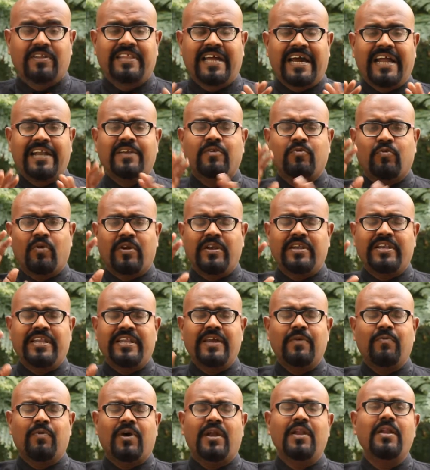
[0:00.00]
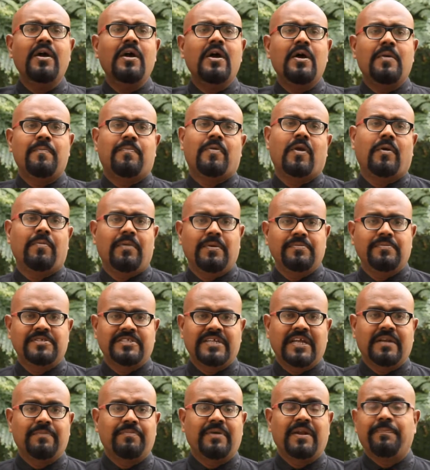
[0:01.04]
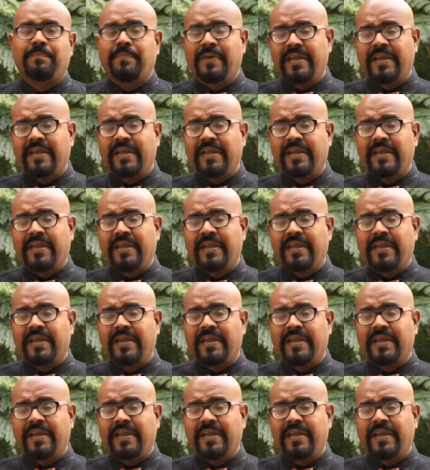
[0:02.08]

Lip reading: that 21 problem statement.